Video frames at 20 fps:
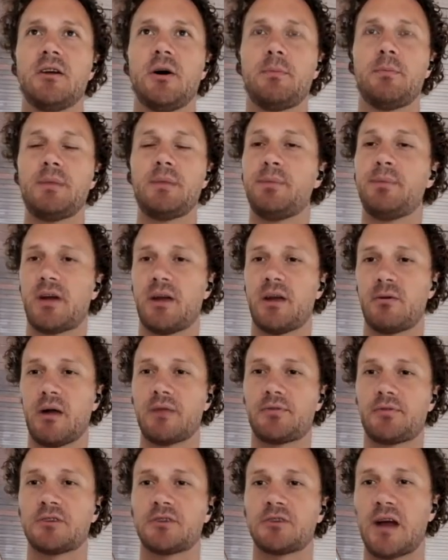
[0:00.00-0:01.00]
people can
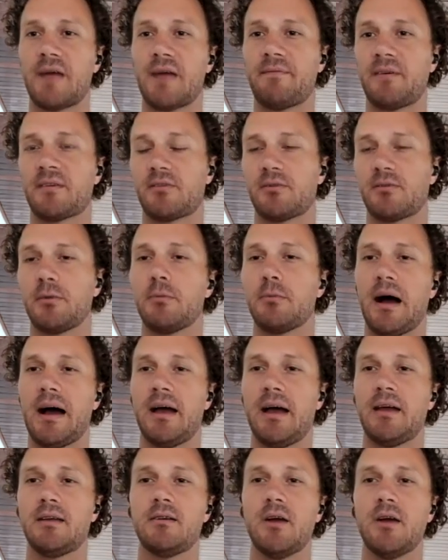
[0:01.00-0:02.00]
route their traffic through
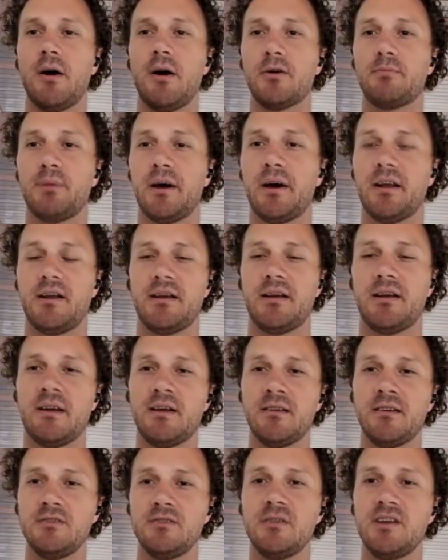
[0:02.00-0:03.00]
my node, but
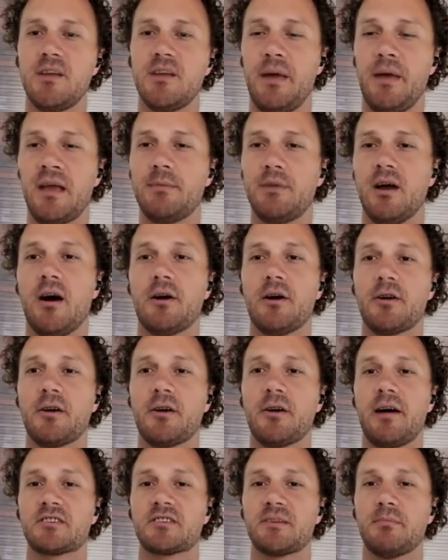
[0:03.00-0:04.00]
you need to pay me
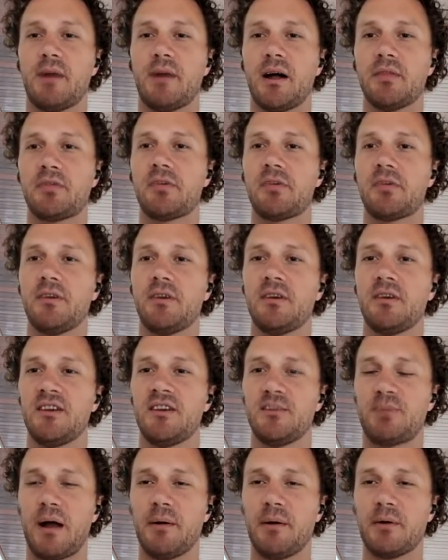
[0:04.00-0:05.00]
$100 a month,
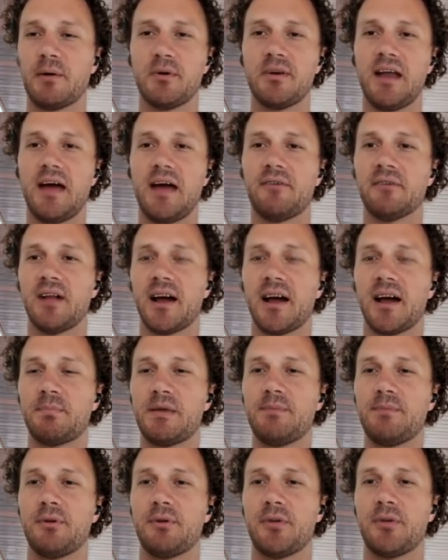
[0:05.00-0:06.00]
you probably wouldn't have a lot of
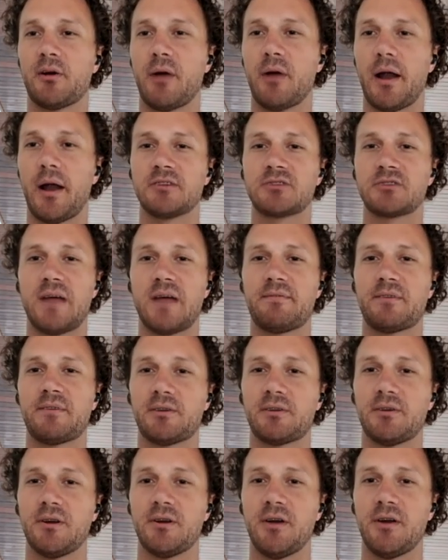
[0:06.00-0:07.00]
people that are routing traffic
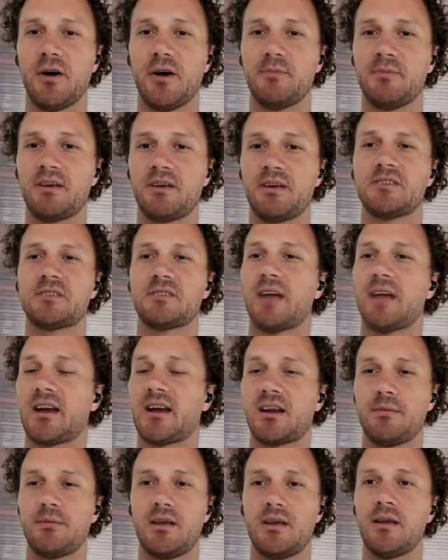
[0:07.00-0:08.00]
through your node, because you're not
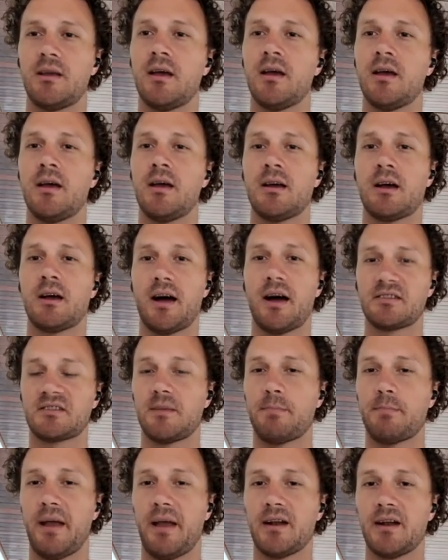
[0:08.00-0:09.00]
going to be cost
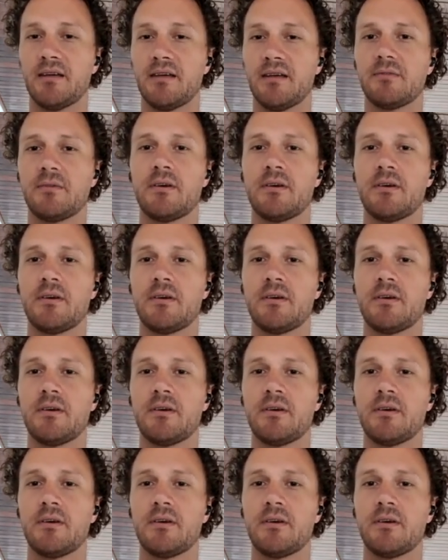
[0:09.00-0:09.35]
competitive.